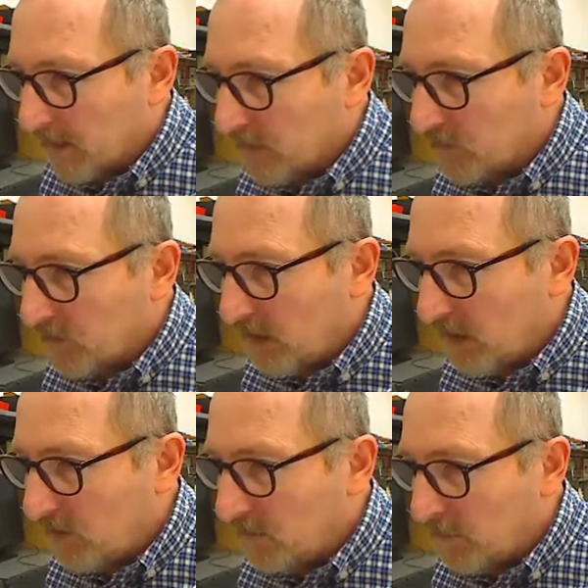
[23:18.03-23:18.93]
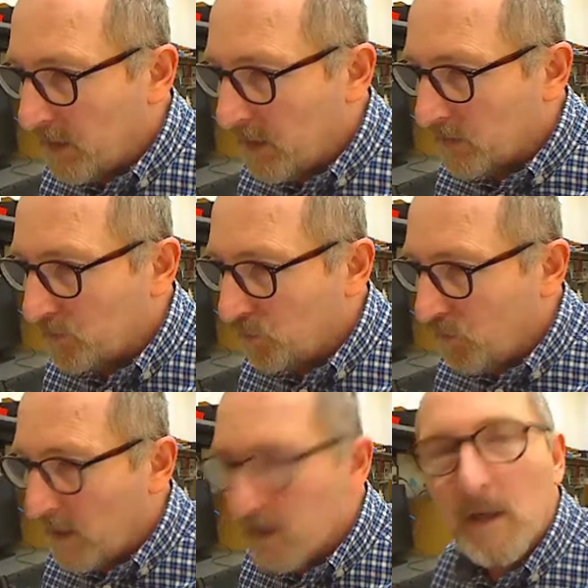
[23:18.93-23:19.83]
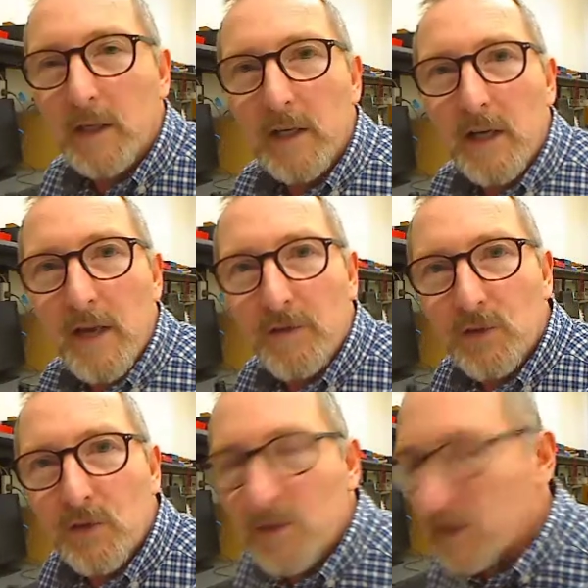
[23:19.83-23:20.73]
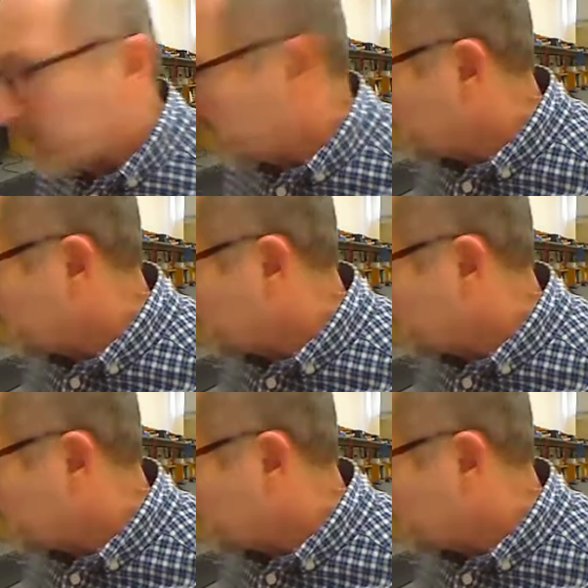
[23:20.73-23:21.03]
it's 1:10 past 1. I'm going to have students coming